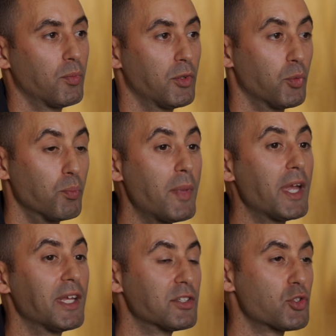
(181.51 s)
The
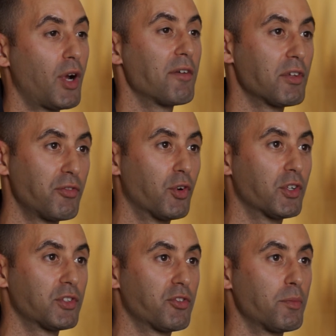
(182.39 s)
main driving
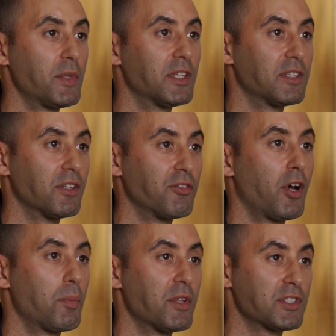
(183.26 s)
force for me to
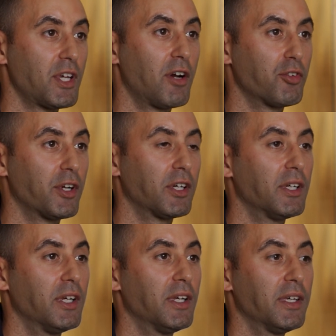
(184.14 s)
develop this software
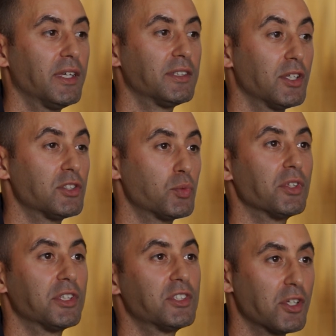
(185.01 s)
is
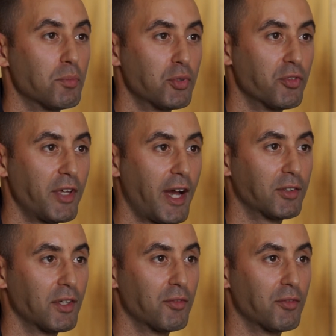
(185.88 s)
really to improve the outcome